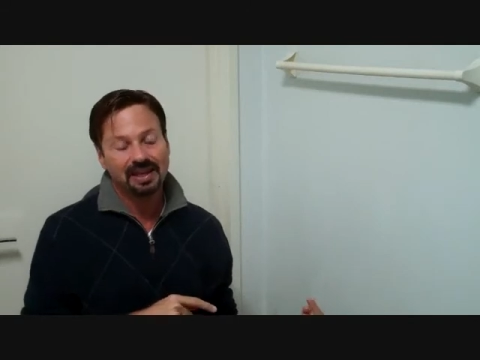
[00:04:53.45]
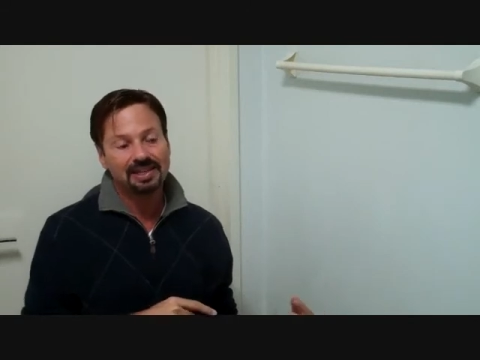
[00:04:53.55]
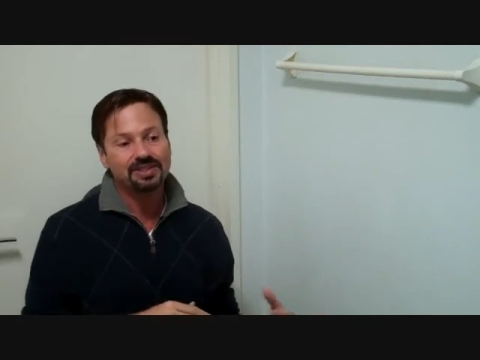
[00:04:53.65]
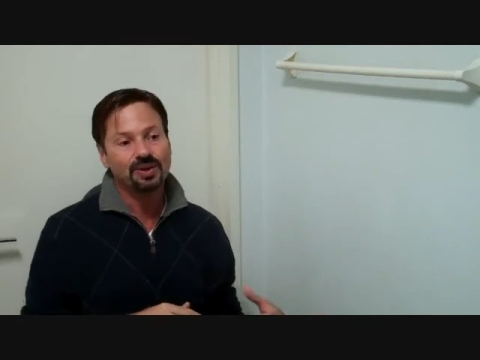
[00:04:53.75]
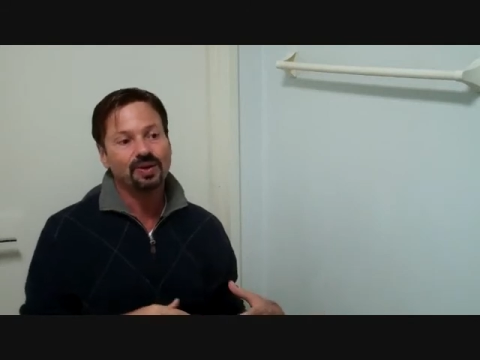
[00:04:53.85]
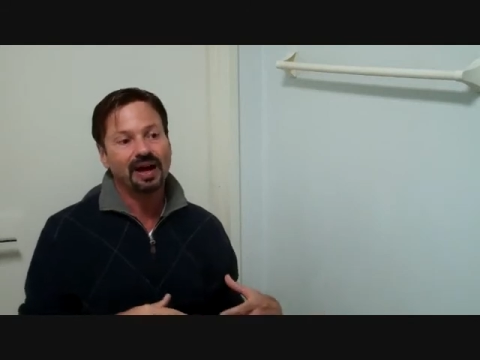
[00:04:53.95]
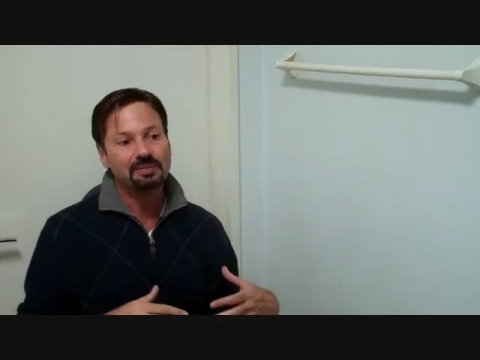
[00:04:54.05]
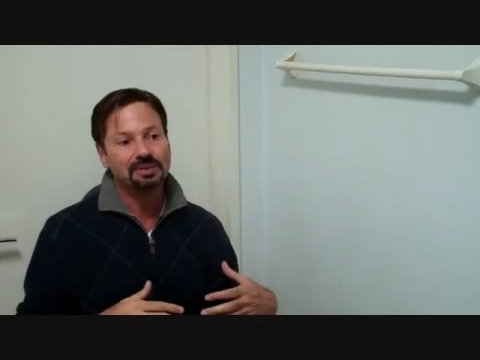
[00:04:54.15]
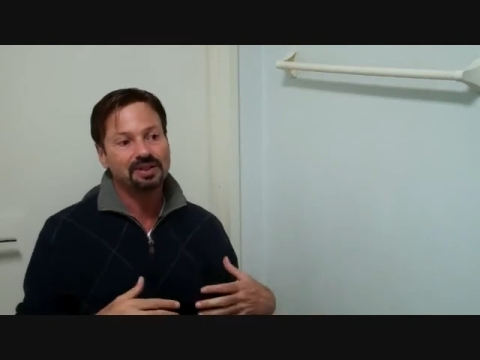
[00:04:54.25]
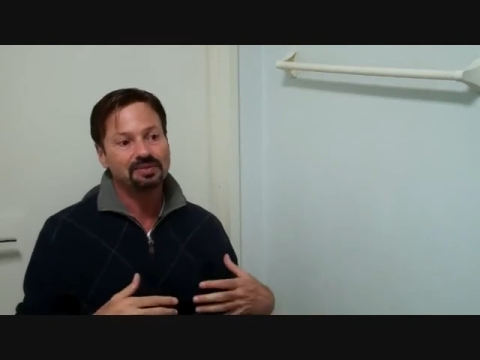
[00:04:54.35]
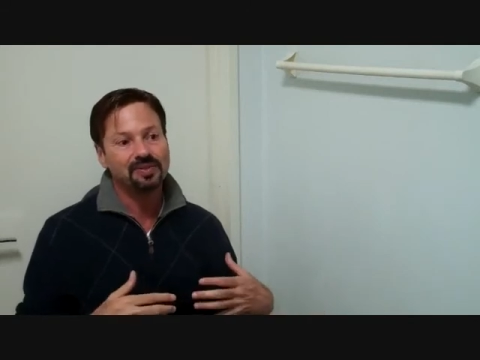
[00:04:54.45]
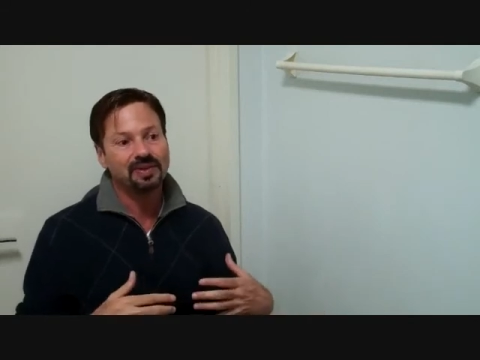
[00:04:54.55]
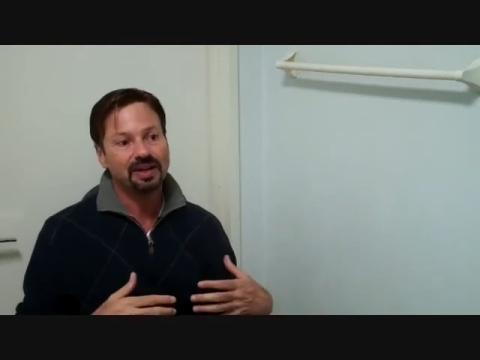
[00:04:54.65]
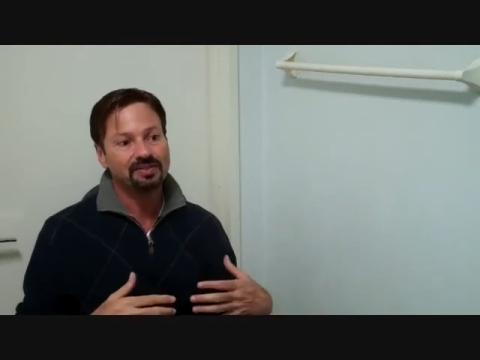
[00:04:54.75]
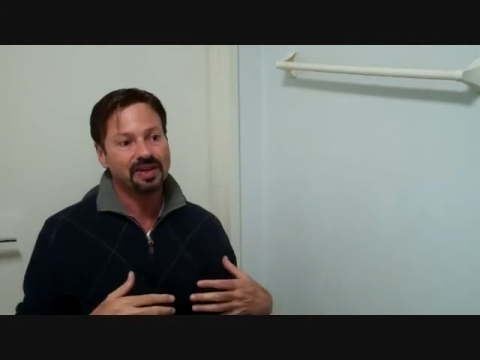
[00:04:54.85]
And so I believe we've
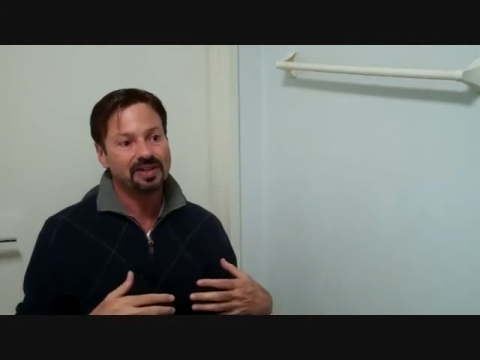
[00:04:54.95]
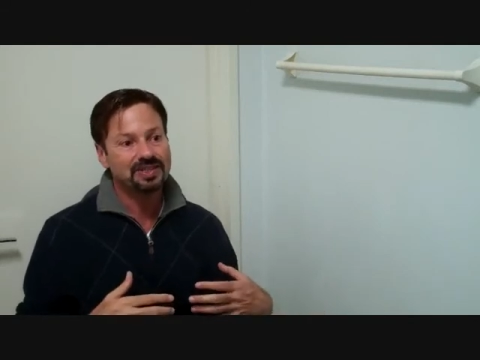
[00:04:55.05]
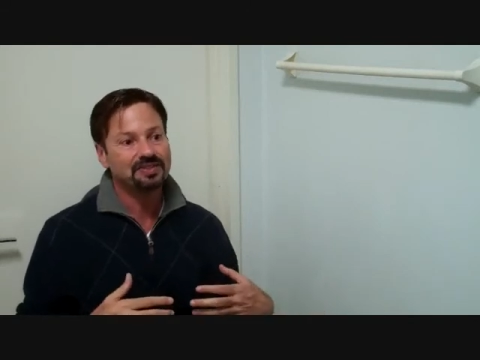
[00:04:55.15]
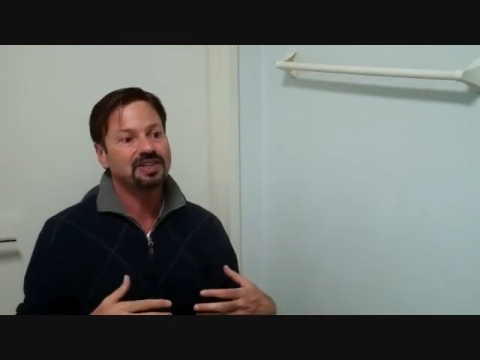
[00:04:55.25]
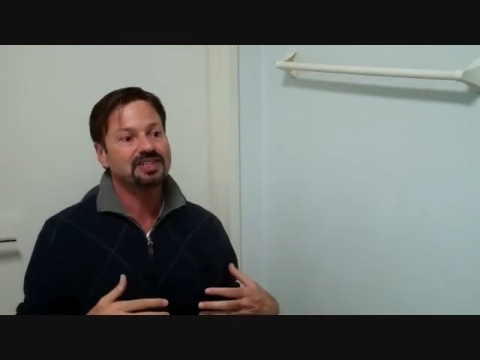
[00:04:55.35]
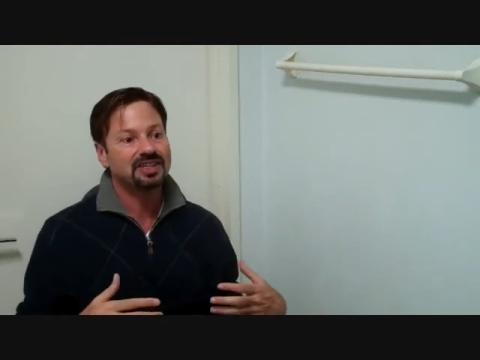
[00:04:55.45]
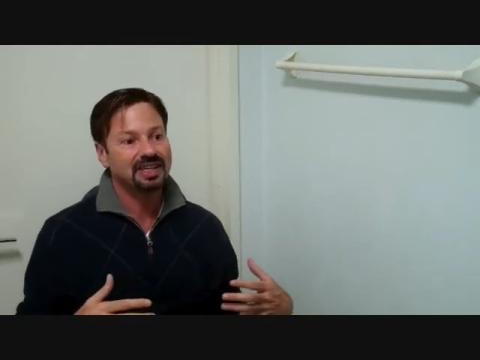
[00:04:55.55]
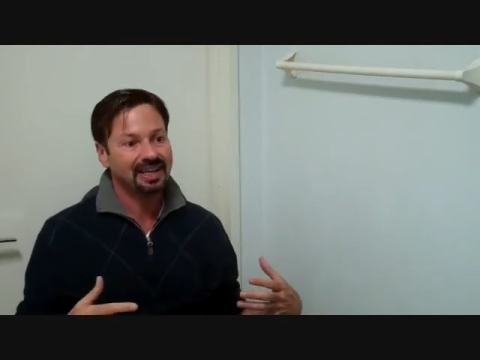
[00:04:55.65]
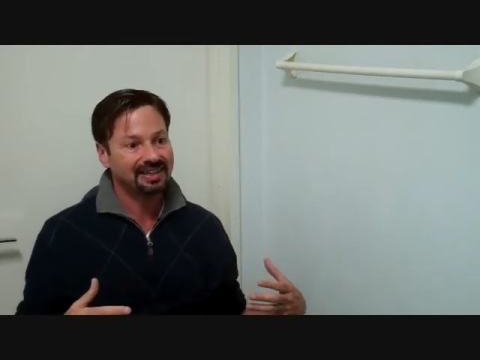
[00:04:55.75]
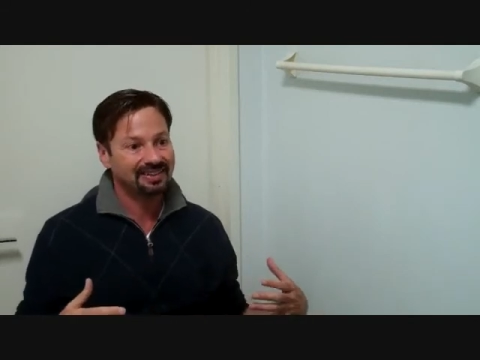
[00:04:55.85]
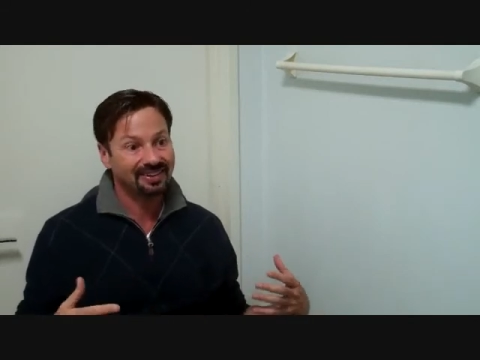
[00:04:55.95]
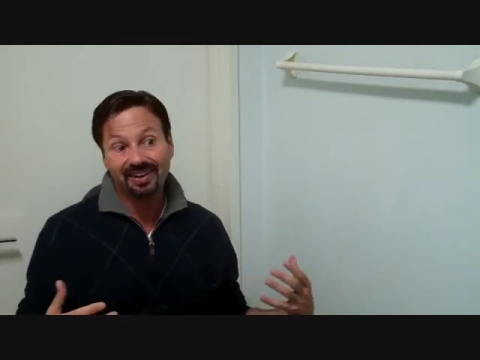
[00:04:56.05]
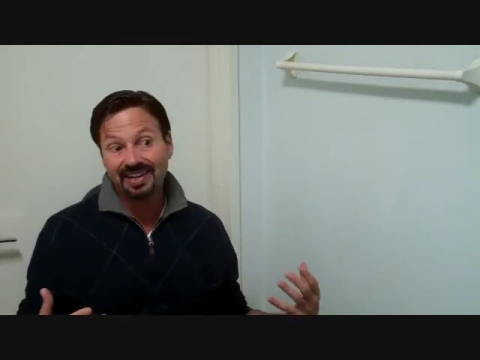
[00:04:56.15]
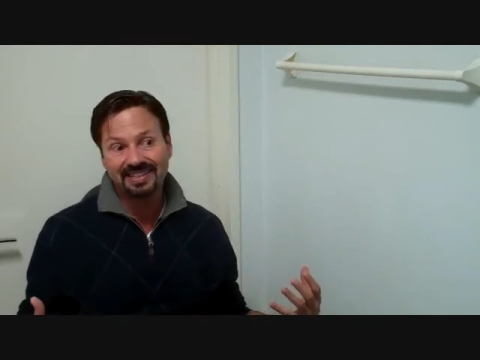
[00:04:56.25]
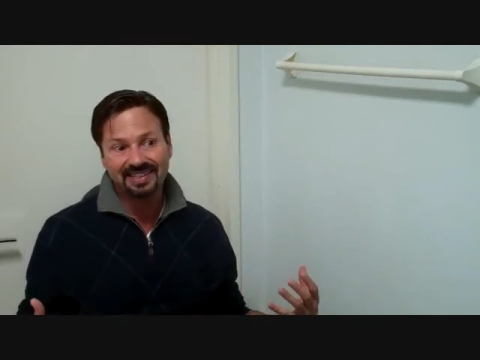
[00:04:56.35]
got a very sophisticated
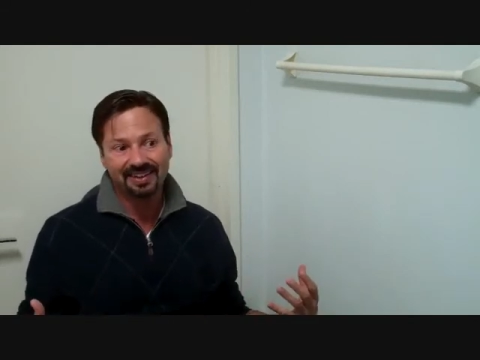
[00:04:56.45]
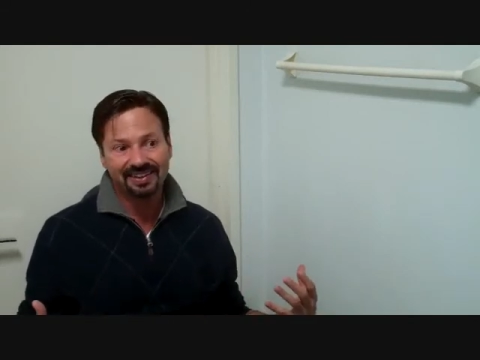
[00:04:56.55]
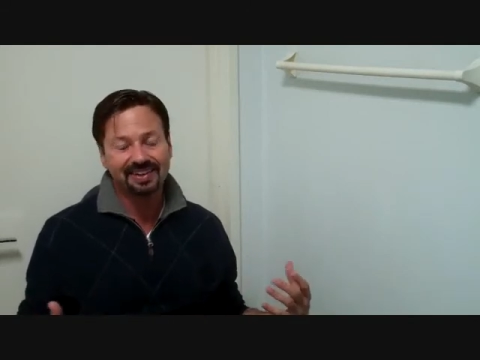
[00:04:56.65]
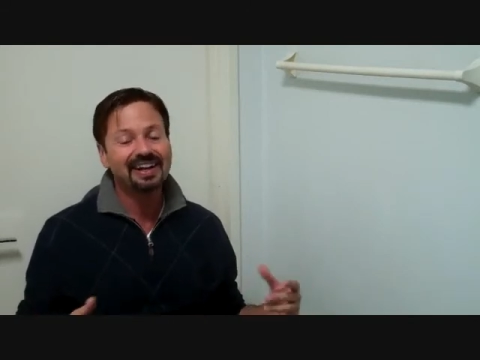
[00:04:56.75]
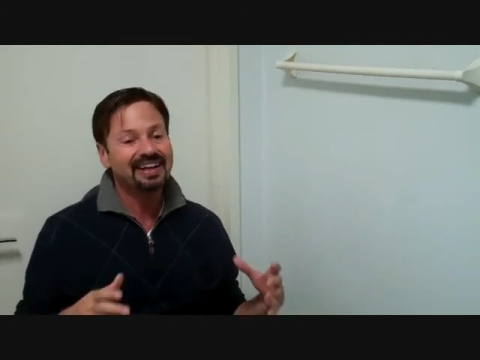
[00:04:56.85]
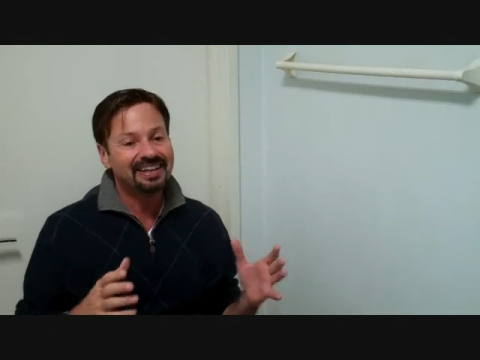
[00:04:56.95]
audience out there.